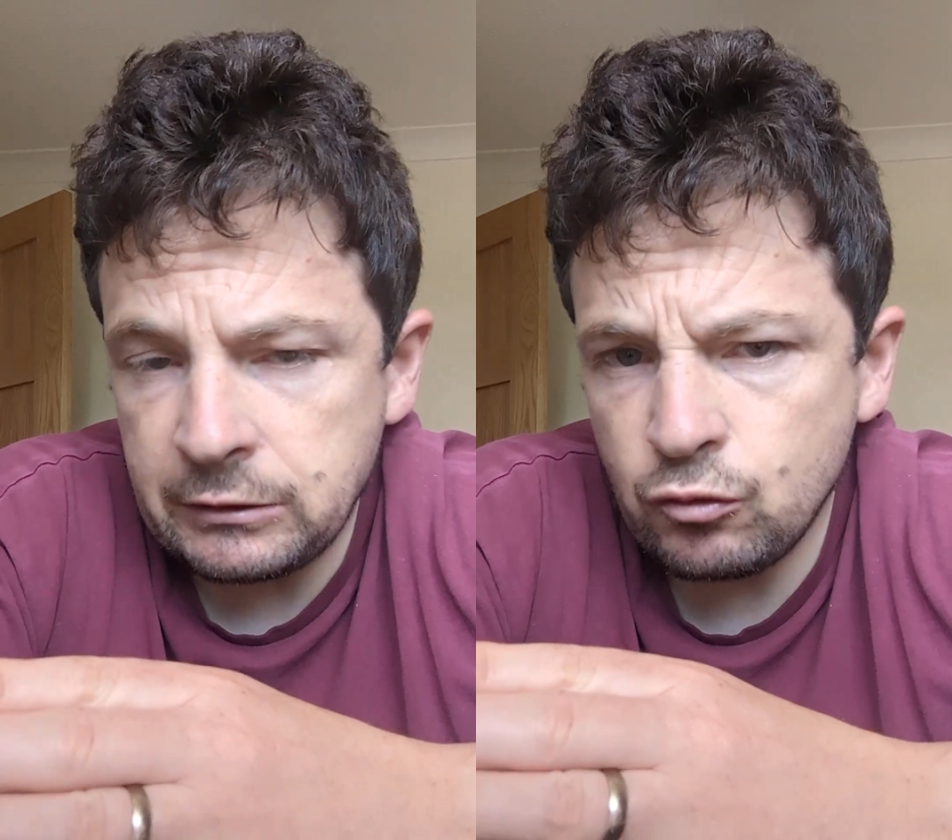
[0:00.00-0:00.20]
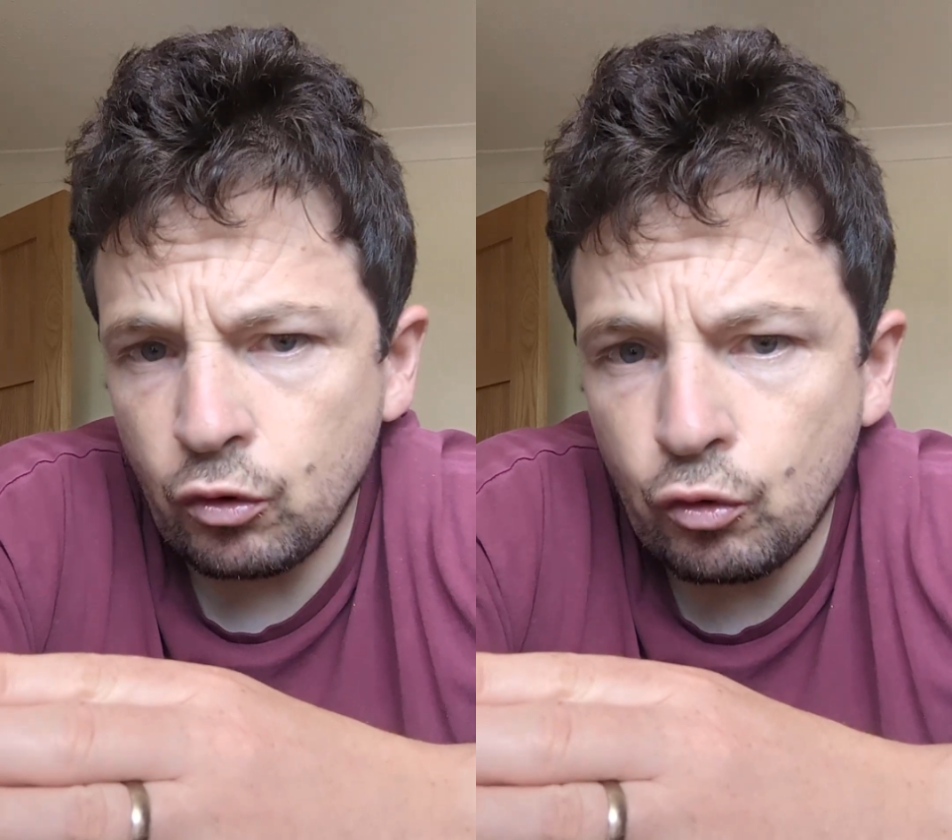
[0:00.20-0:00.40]

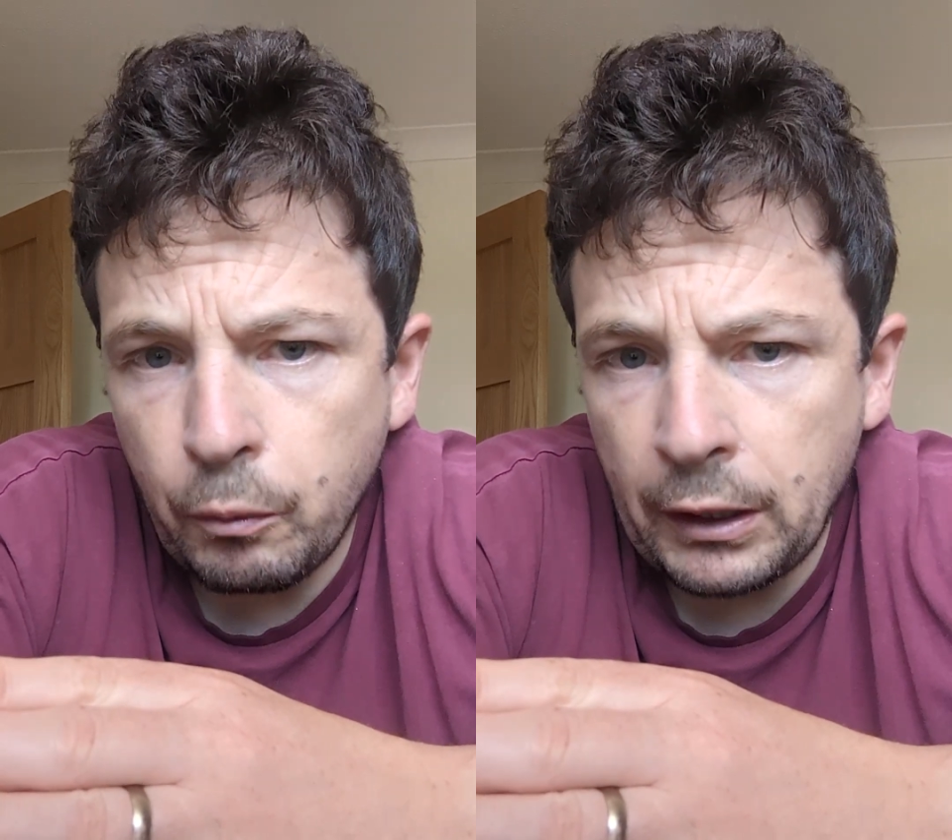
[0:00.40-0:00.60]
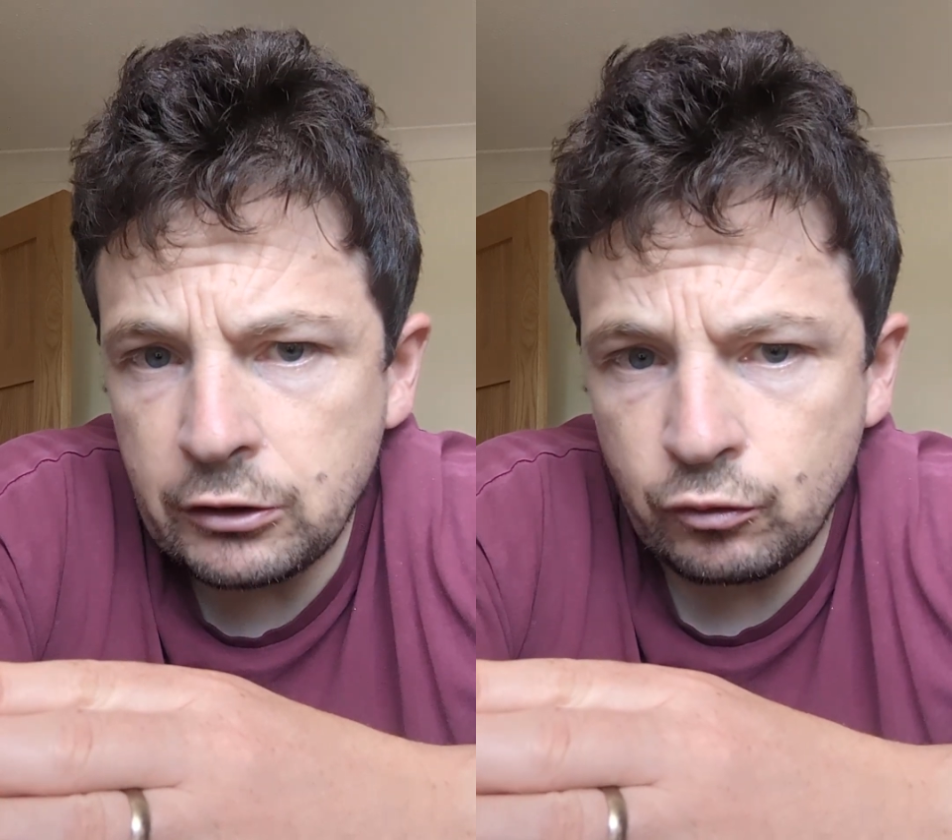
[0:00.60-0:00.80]
It's what all
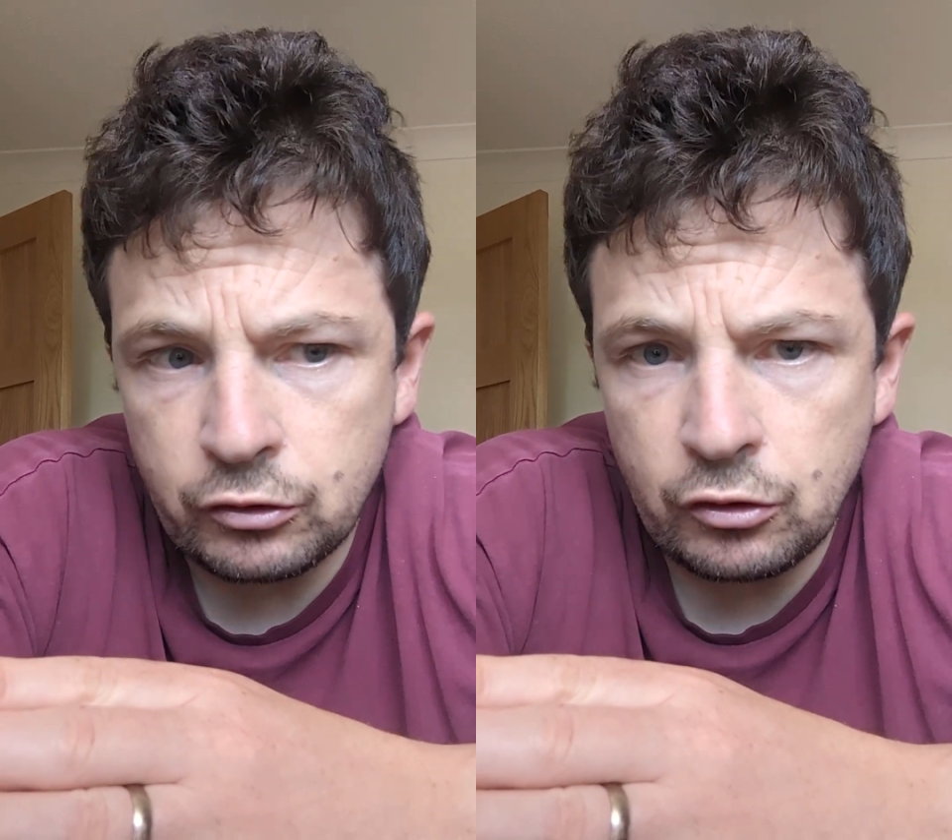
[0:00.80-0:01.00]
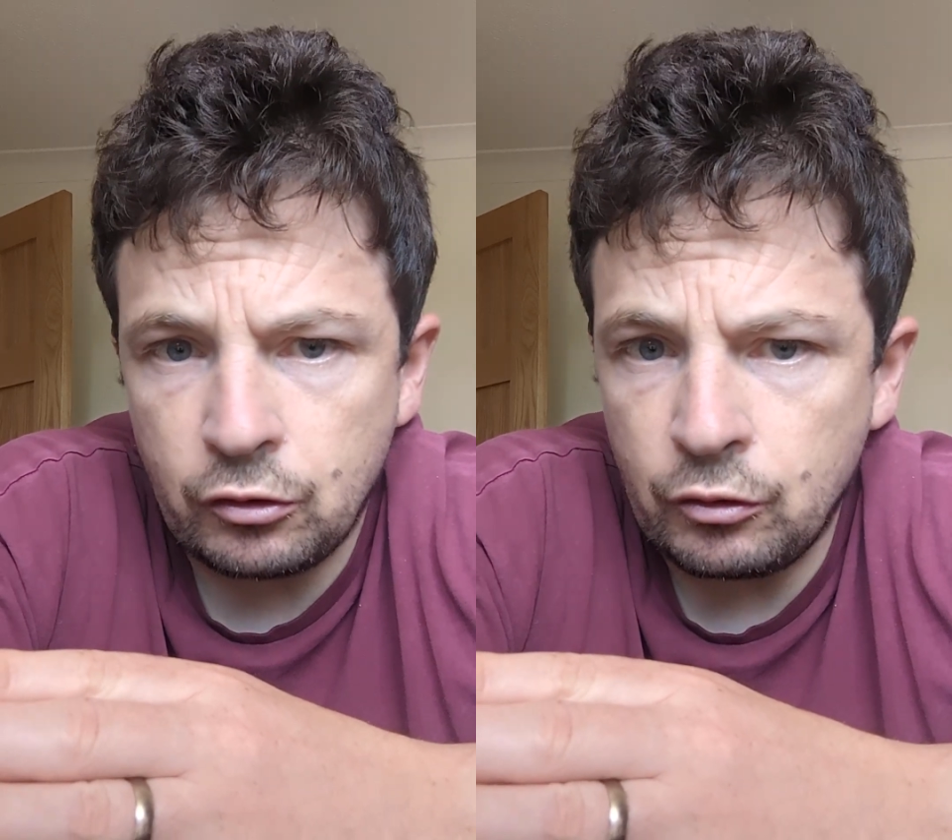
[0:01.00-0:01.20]
players want to
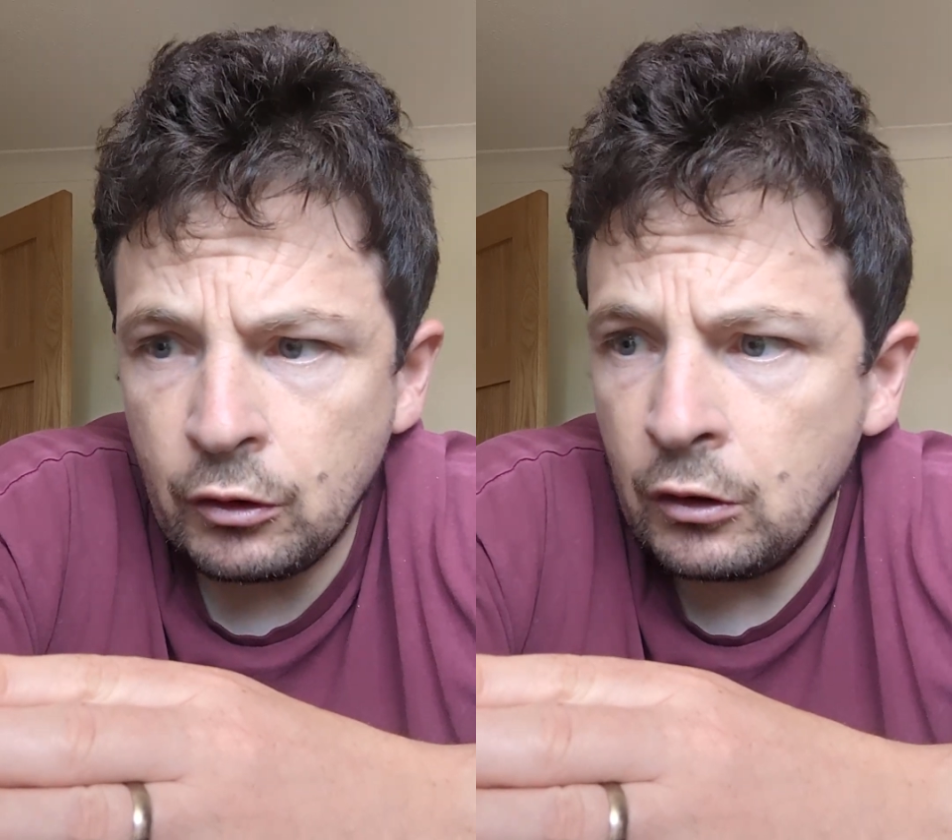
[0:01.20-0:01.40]
do.